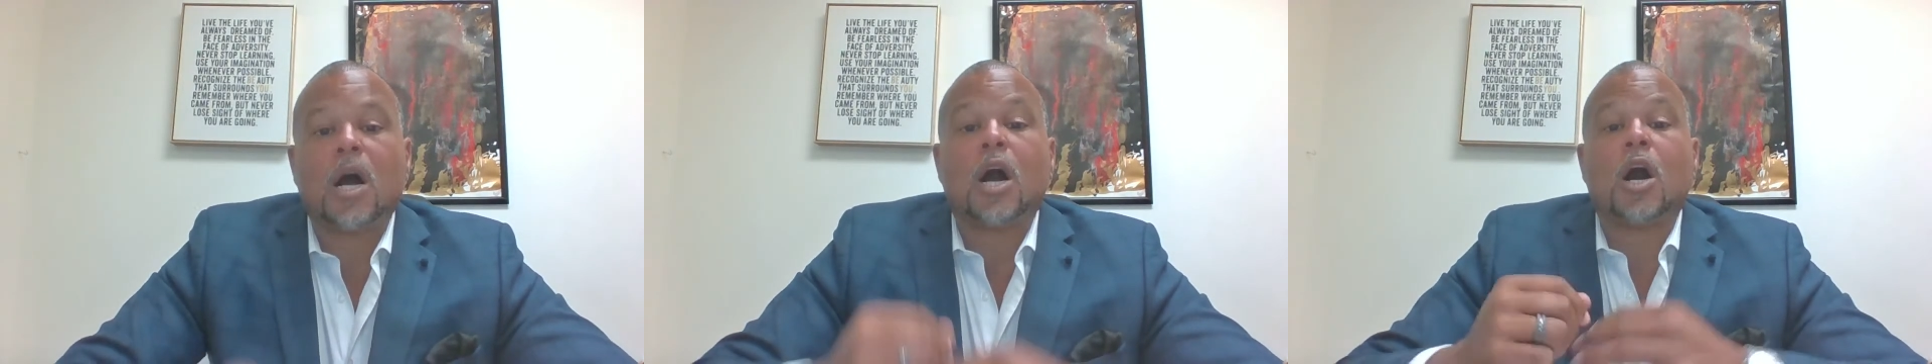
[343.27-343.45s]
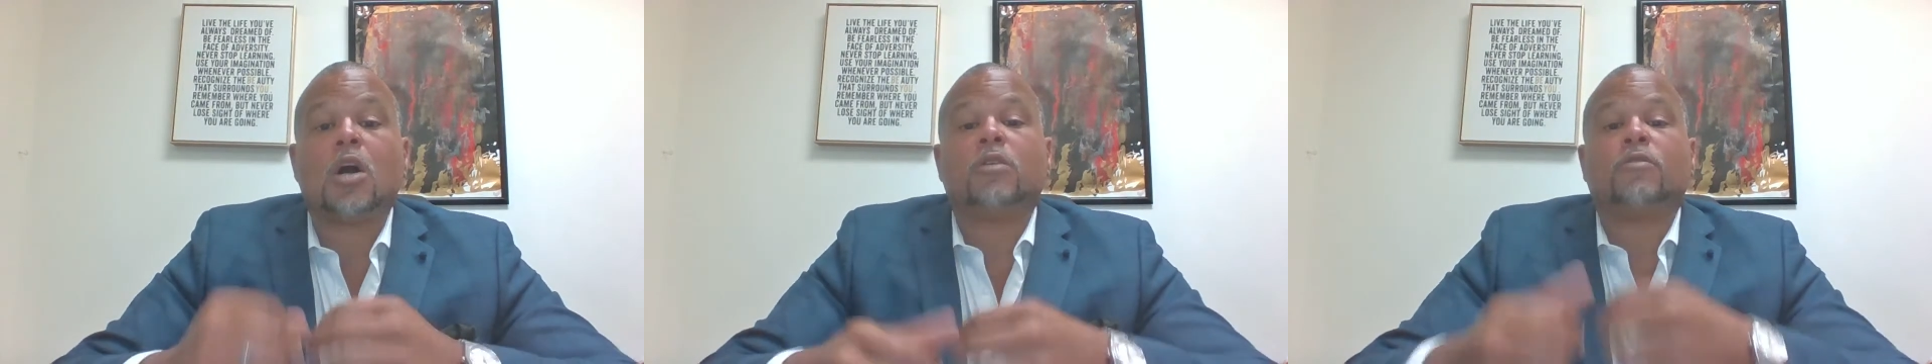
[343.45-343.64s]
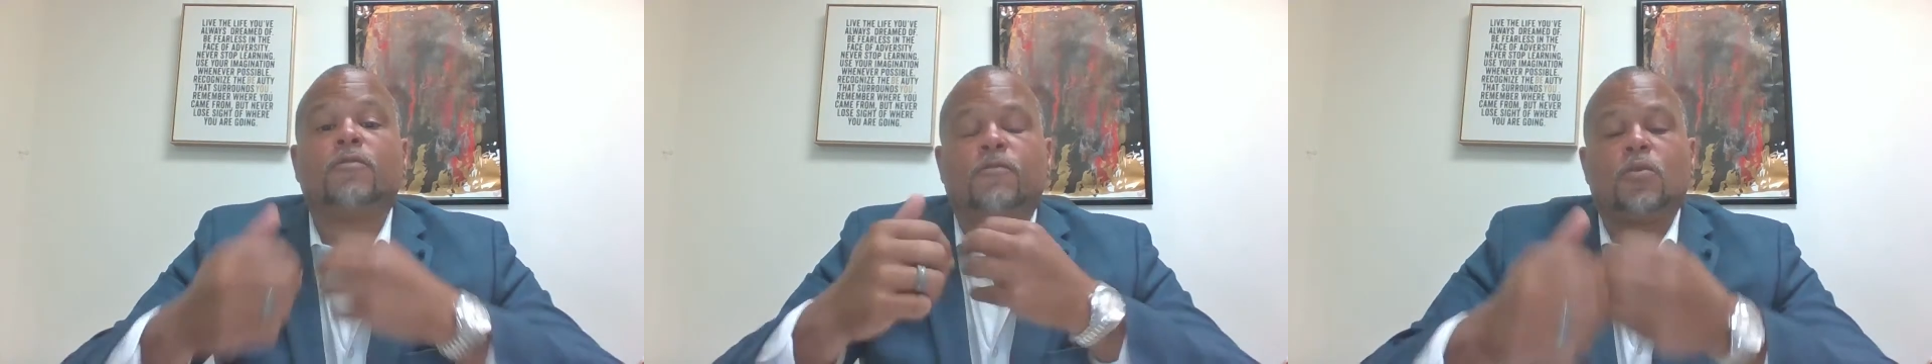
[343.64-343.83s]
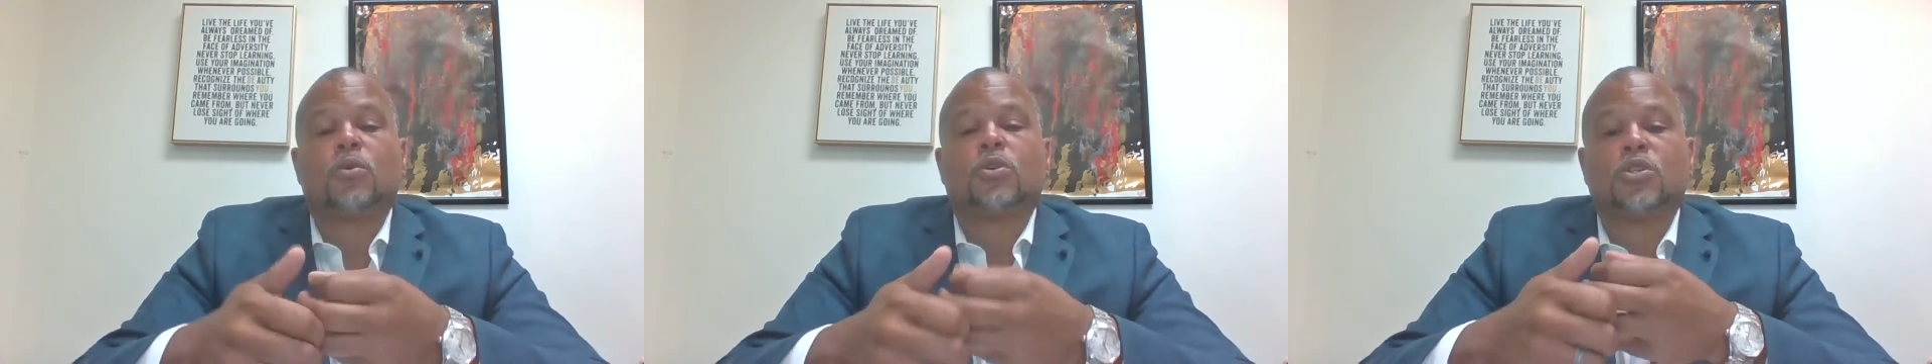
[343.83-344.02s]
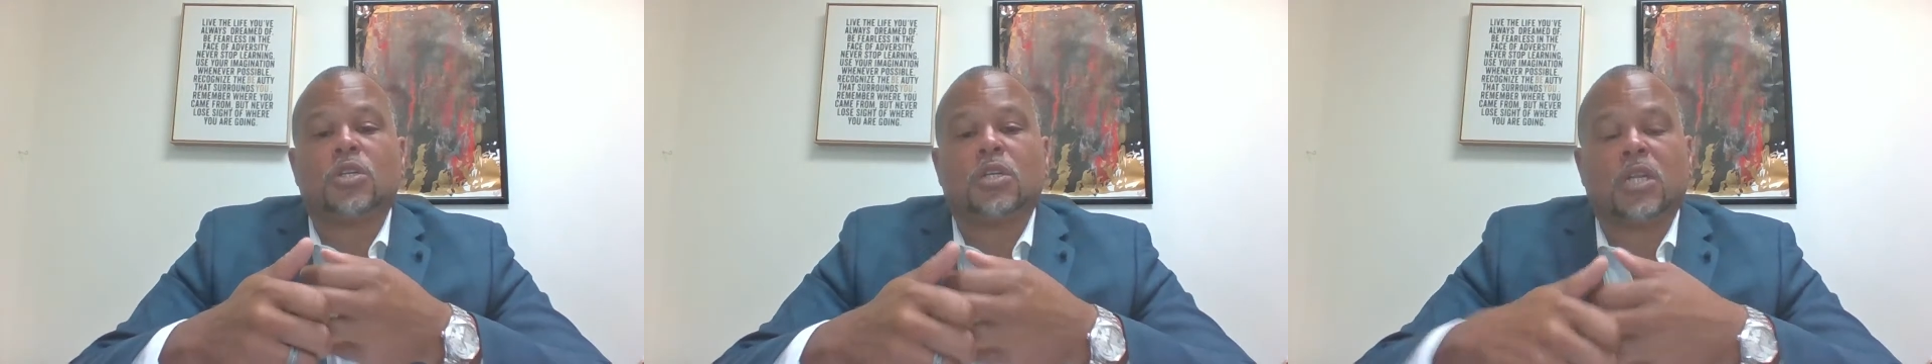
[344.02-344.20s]

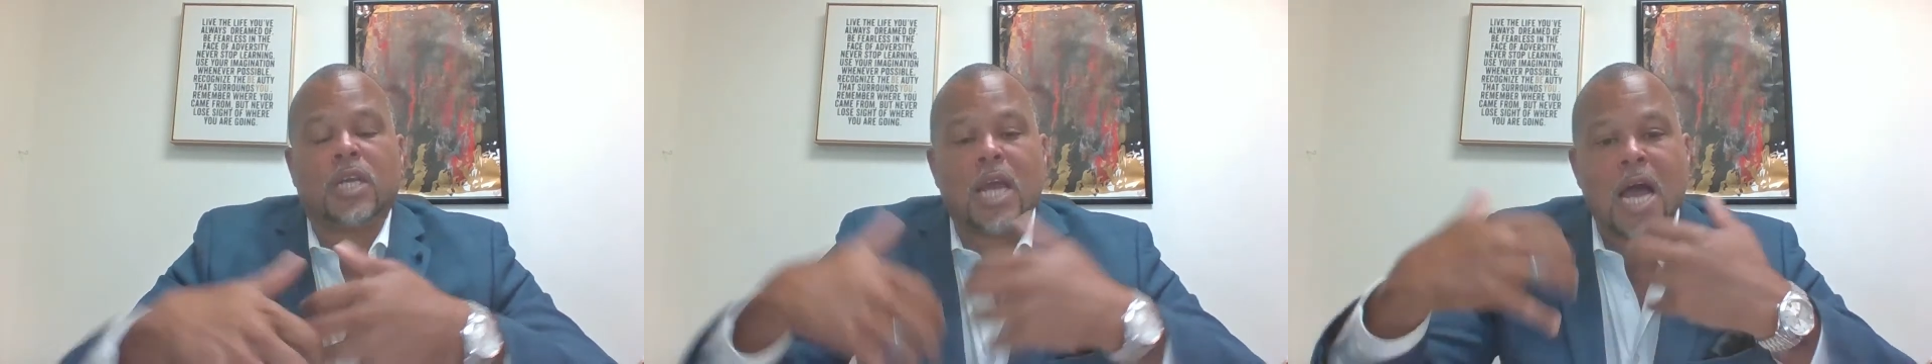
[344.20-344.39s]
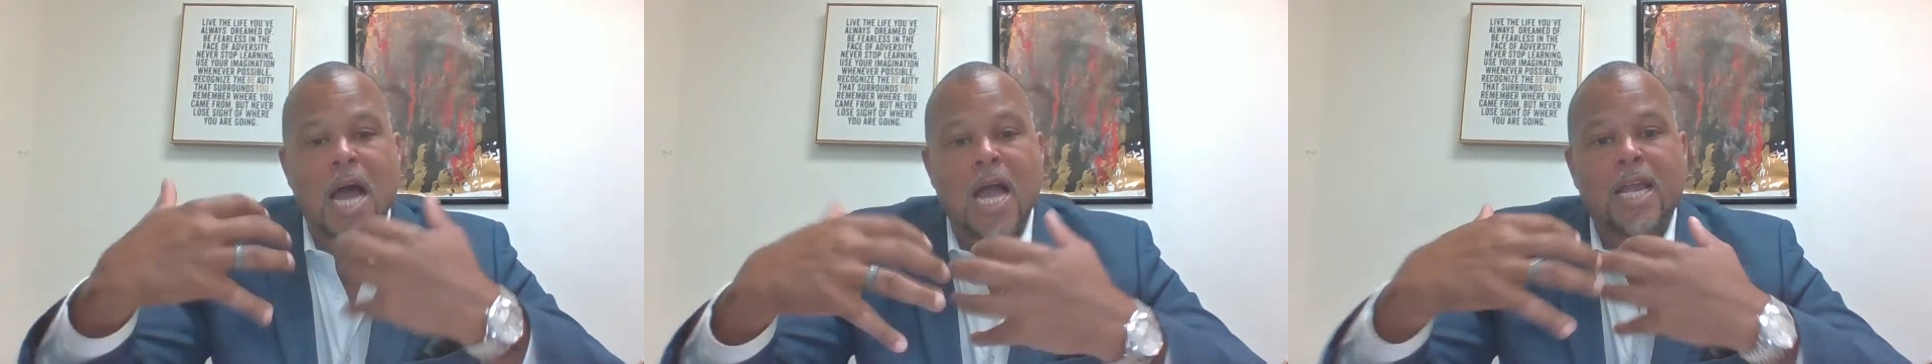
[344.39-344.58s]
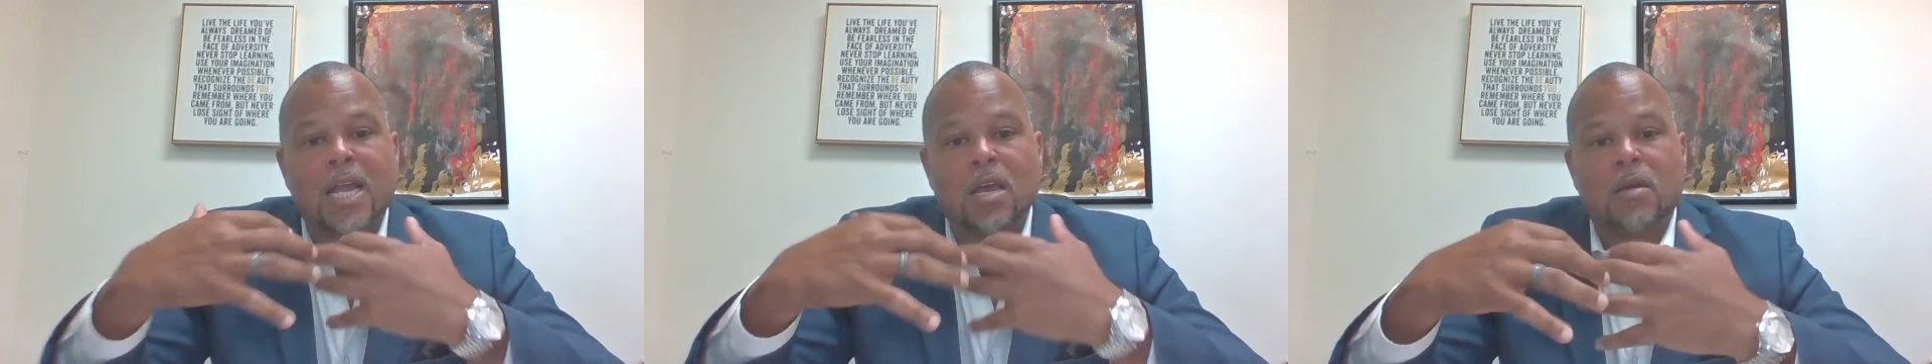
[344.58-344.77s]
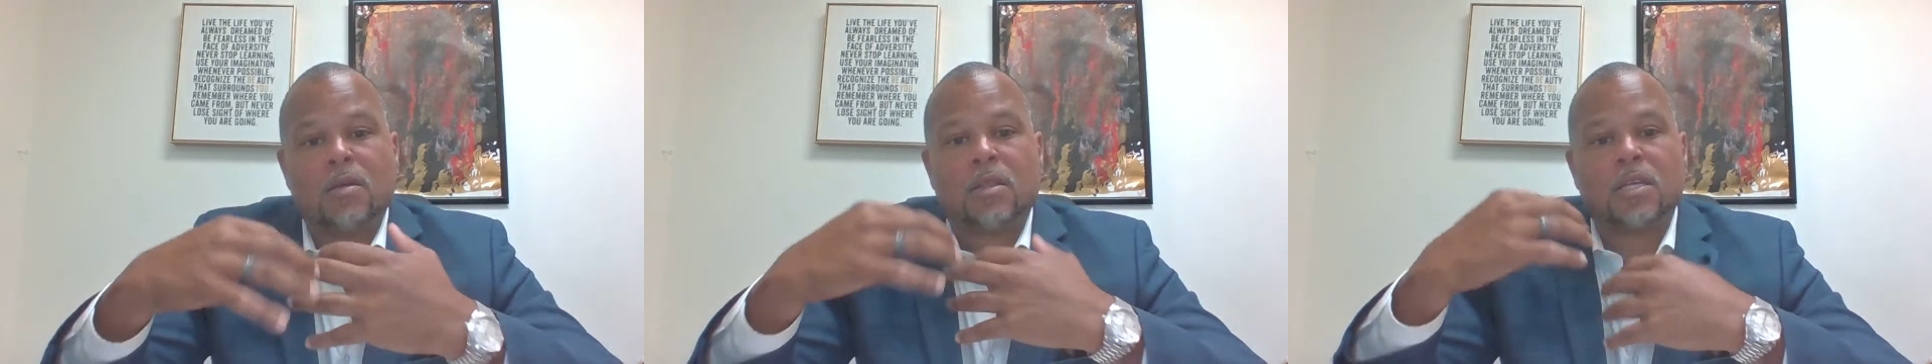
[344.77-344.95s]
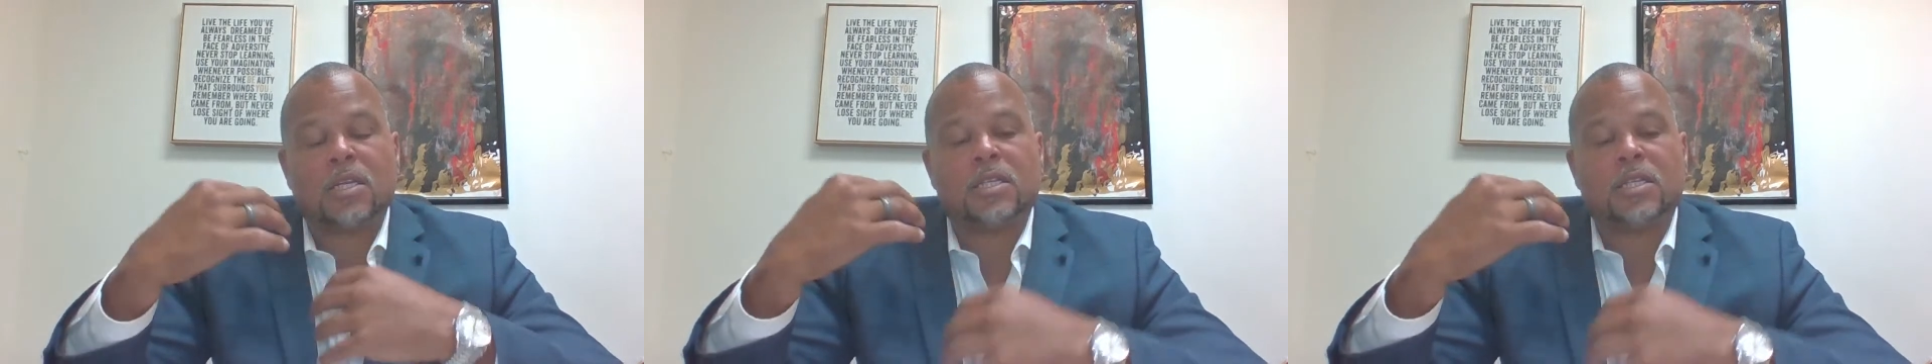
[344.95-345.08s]
Unfortunately, the